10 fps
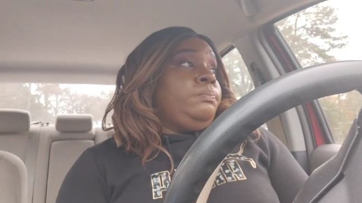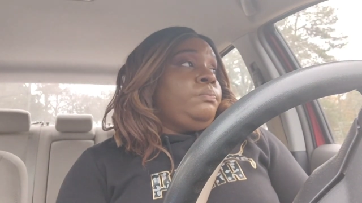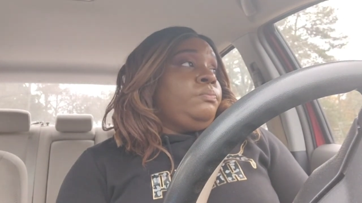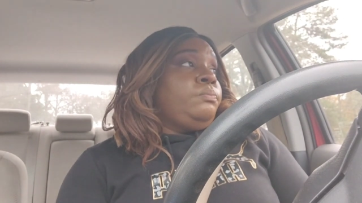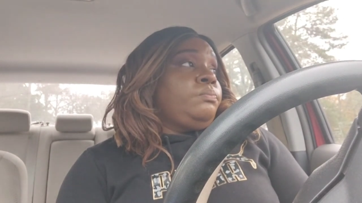
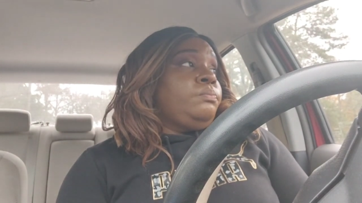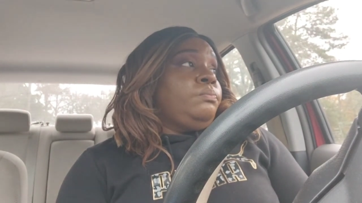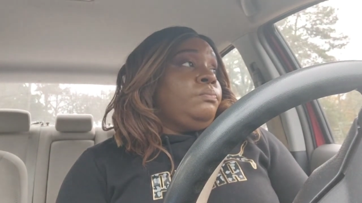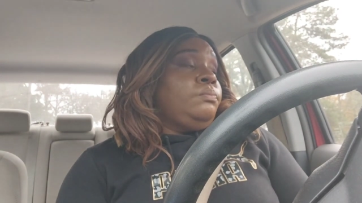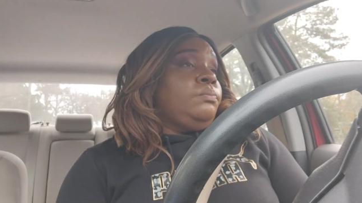
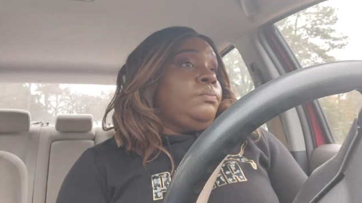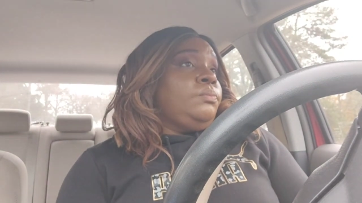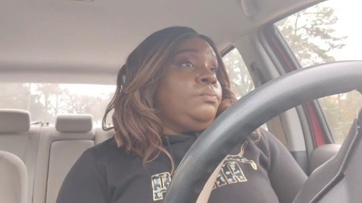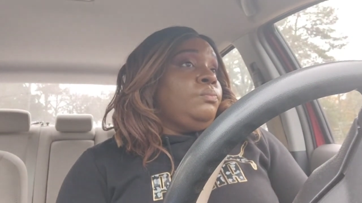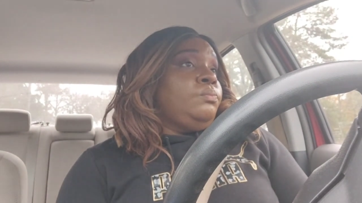
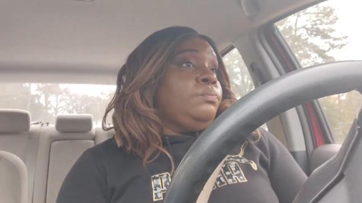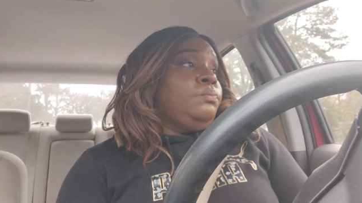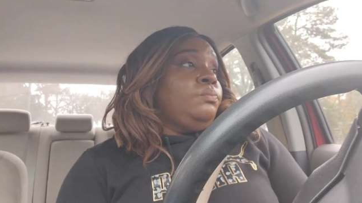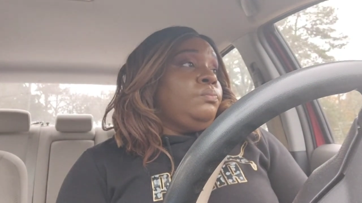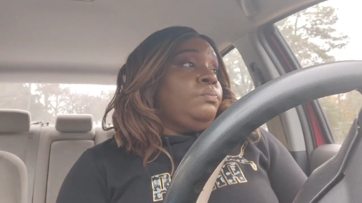
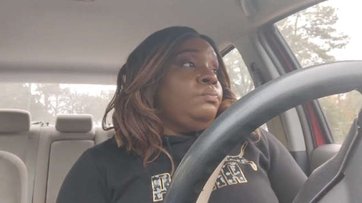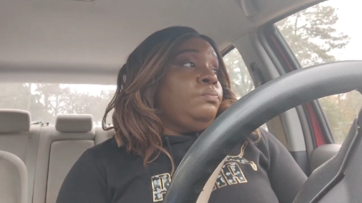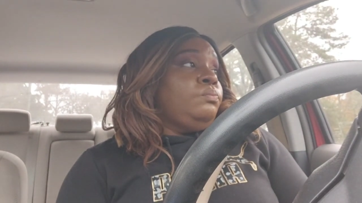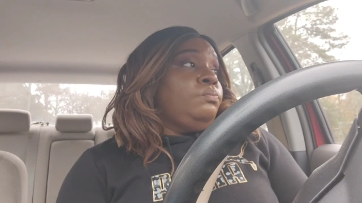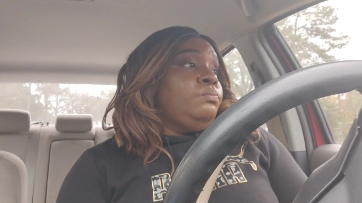
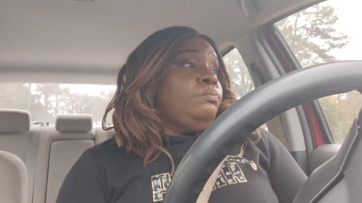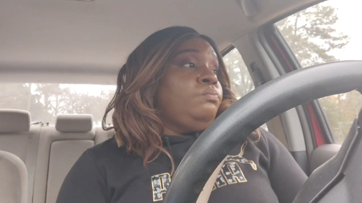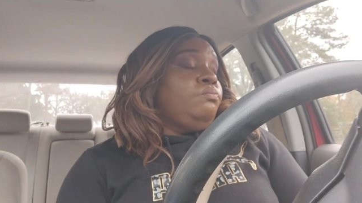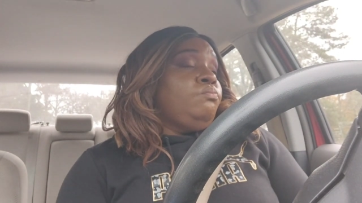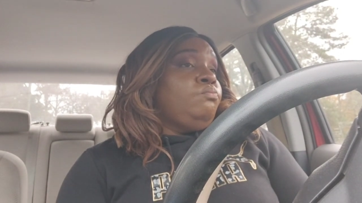
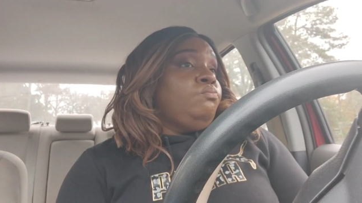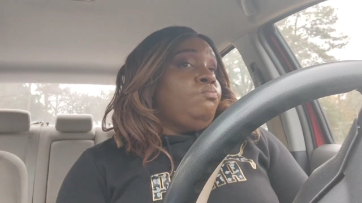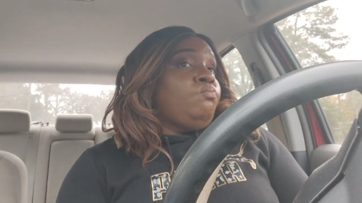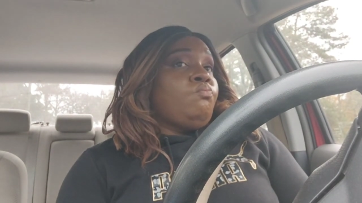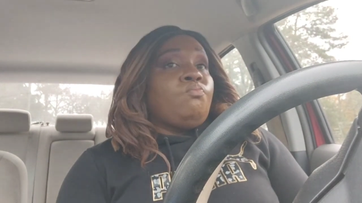
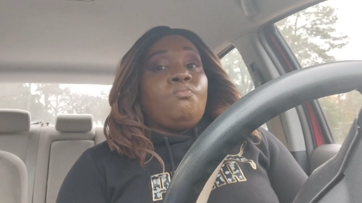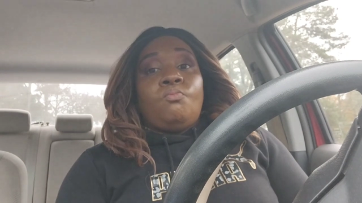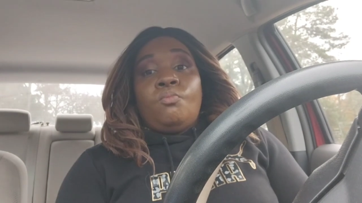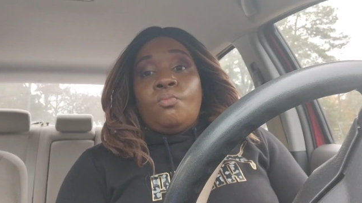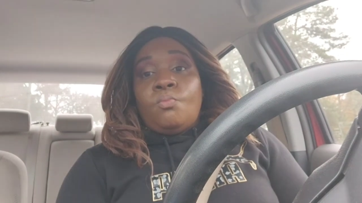Nothing is said.